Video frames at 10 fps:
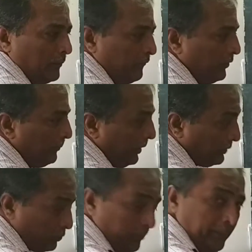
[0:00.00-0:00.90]

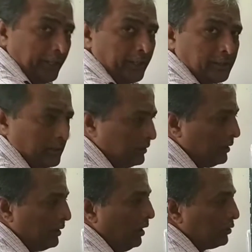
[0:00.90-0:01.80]
Similarly, we can say
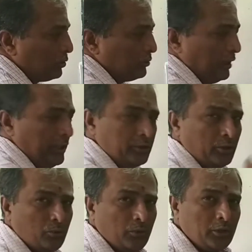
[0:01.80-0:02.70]
export is an
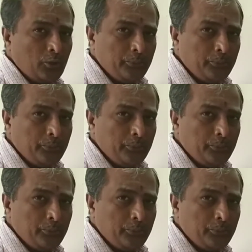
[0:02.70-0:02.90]
injection,